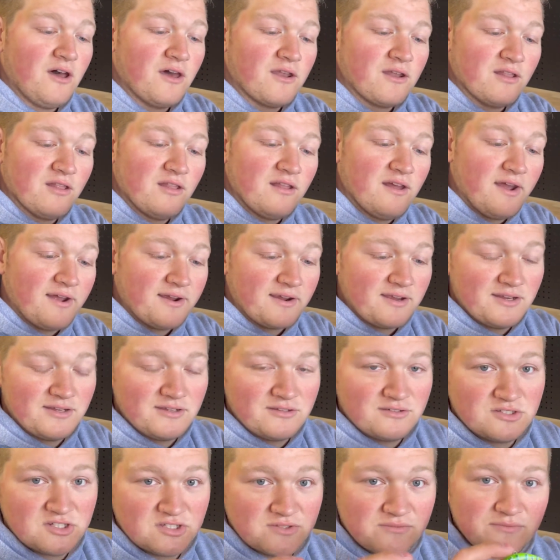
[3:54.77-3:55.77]
of luck
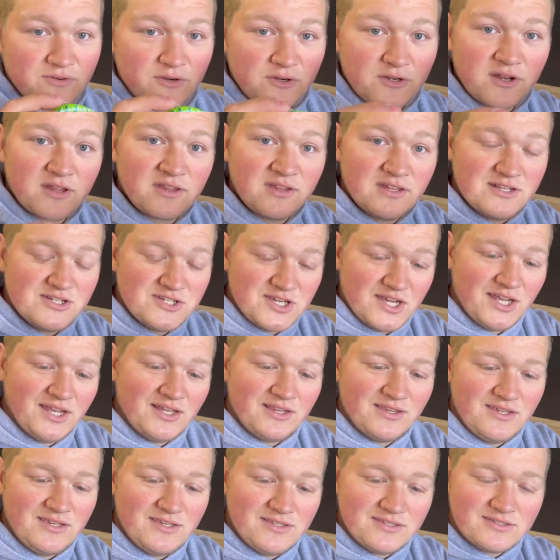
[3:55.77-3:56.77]
just vertically jigging
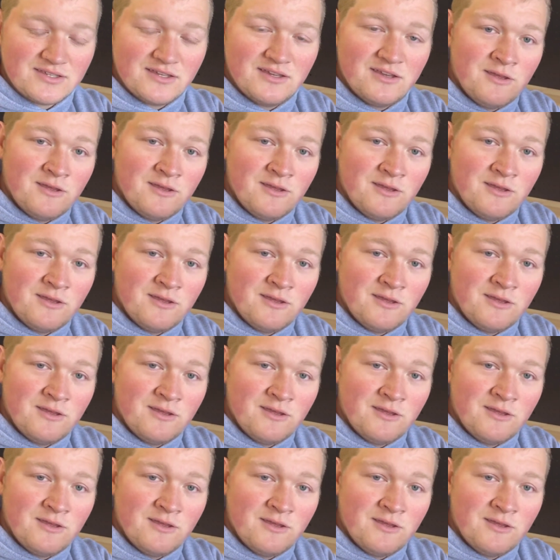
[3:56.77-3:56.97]
these.